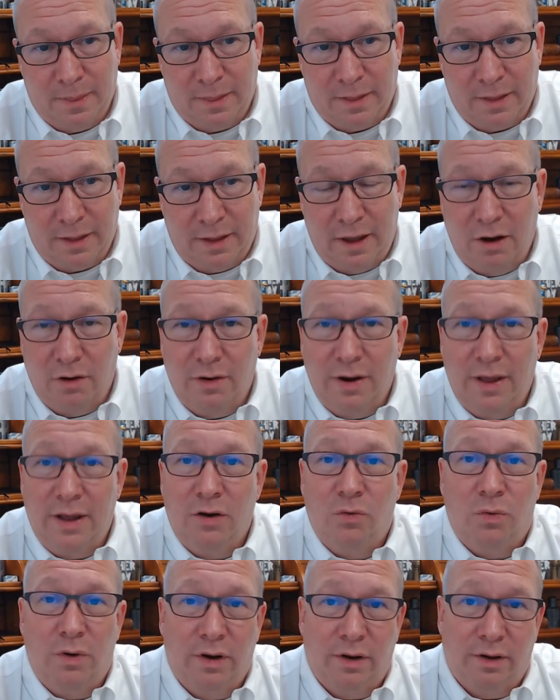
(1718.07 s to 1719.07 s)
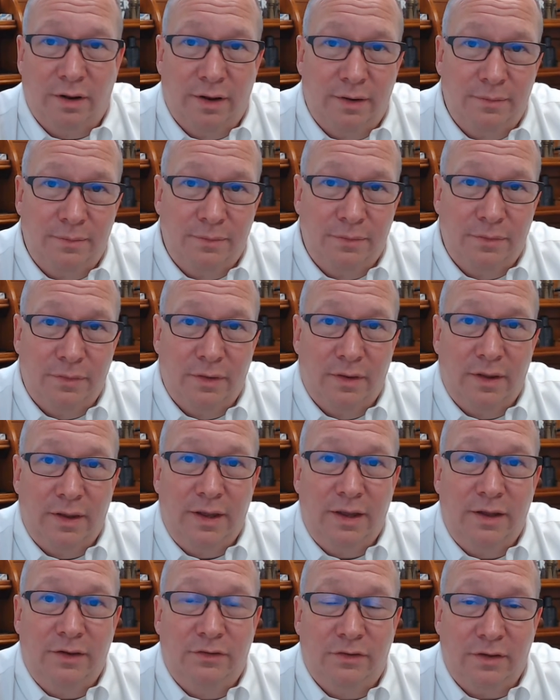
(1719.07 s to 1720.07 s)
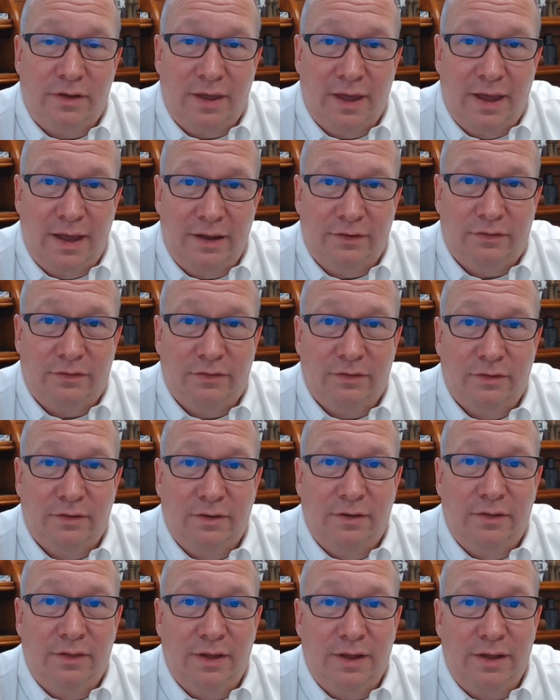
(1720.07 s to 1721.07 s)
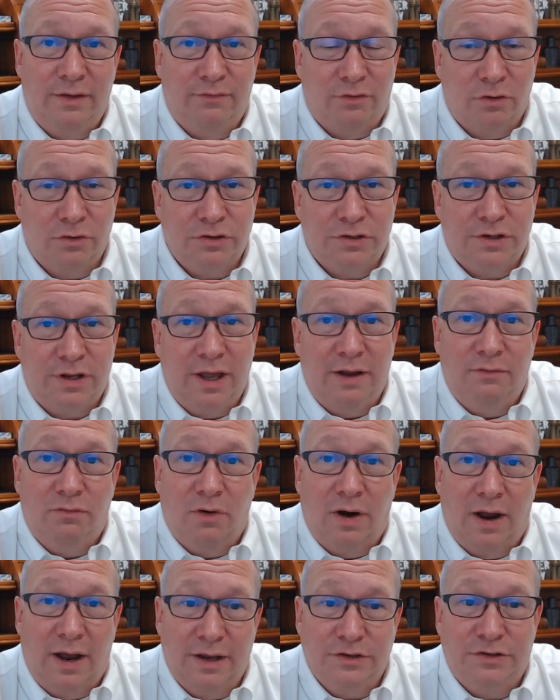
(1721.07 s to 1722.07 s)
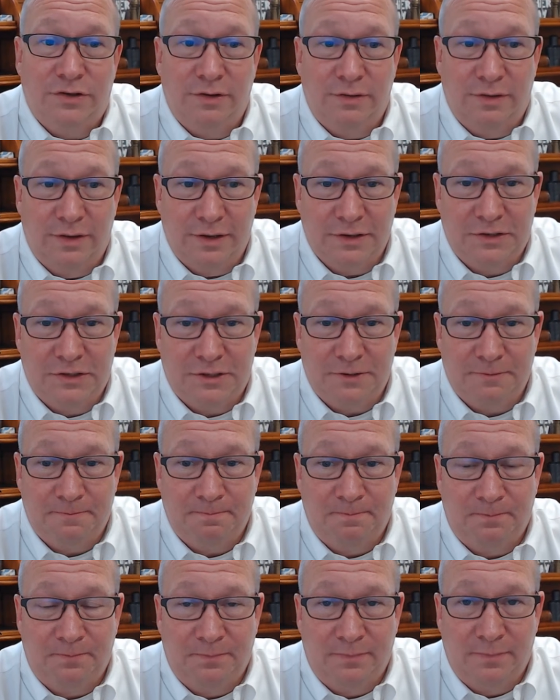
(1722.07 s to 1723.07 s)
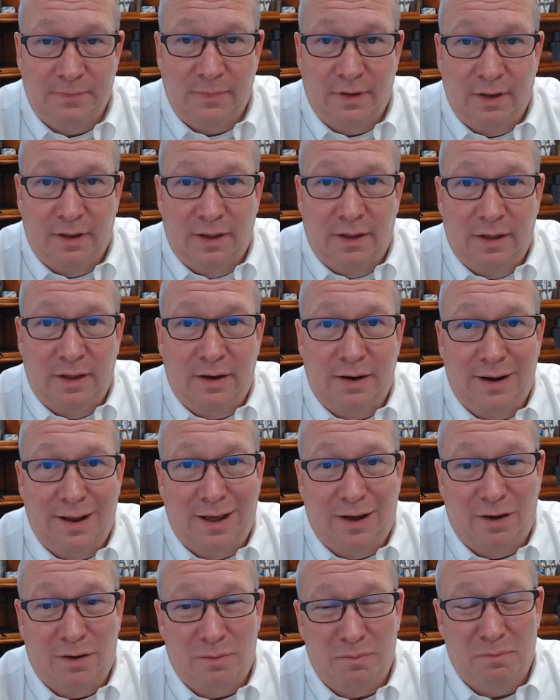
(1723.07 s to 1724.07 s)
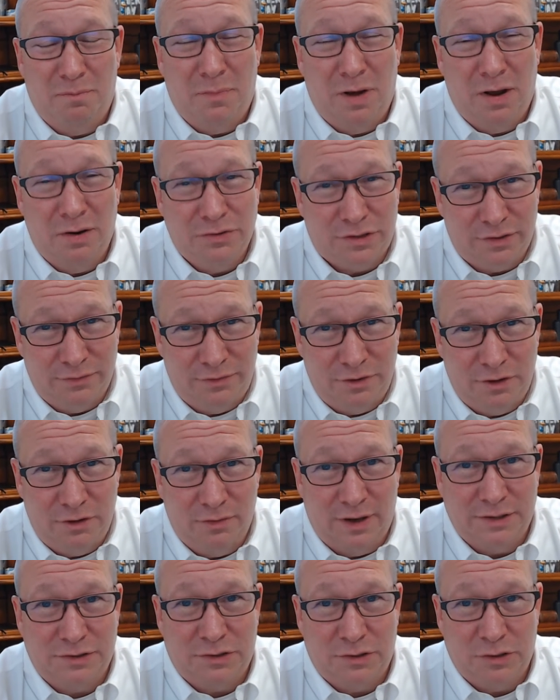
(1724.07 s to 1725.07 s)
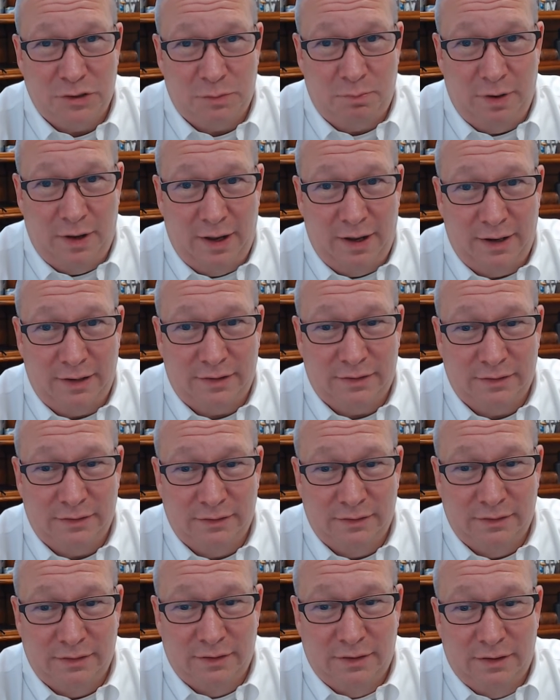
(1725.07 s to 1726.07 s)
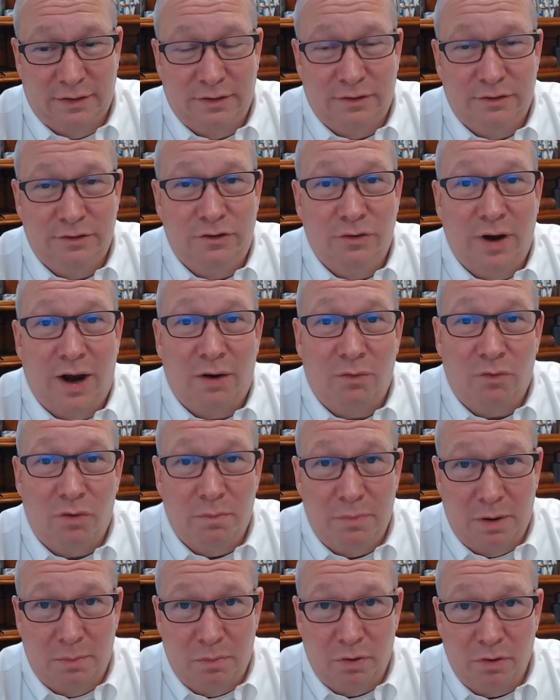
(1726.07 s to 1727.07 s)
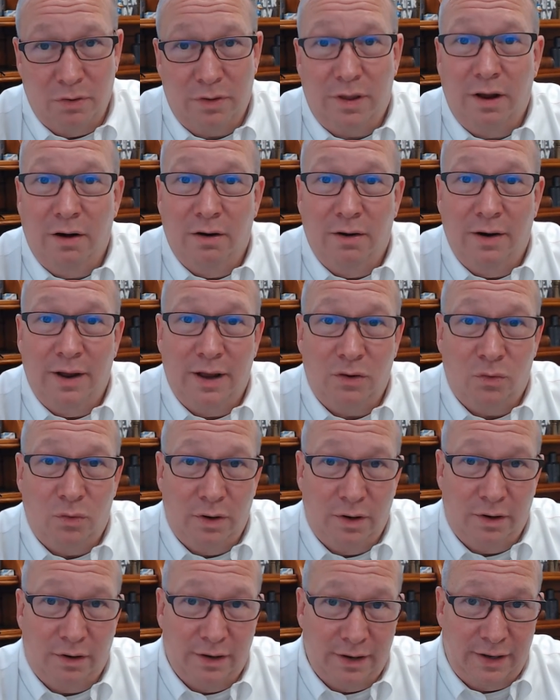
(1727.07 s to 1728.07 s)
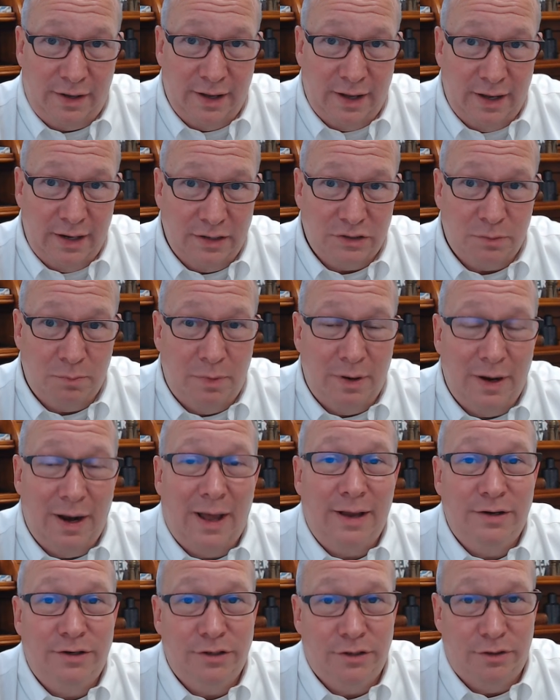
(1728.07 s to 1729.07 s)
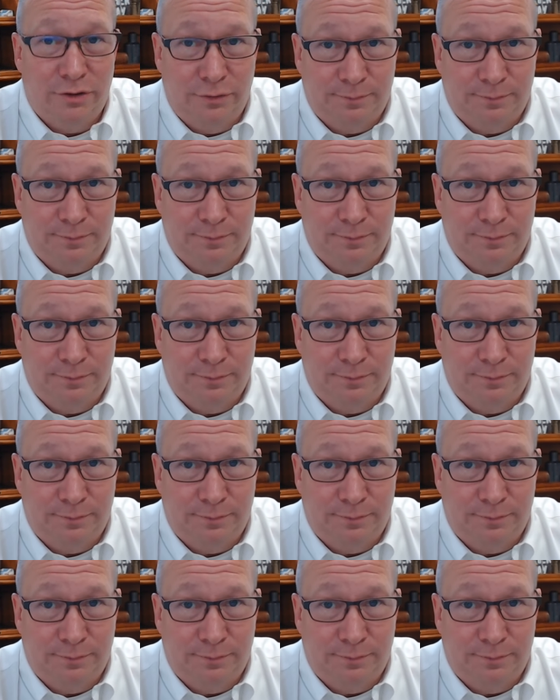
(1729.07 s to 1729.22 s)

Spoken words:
Karen Ann Quinlan is the case that first gave rise to this. Now, most of you, I suspect, do not remember the Karen Ann Quinlan case, but I do.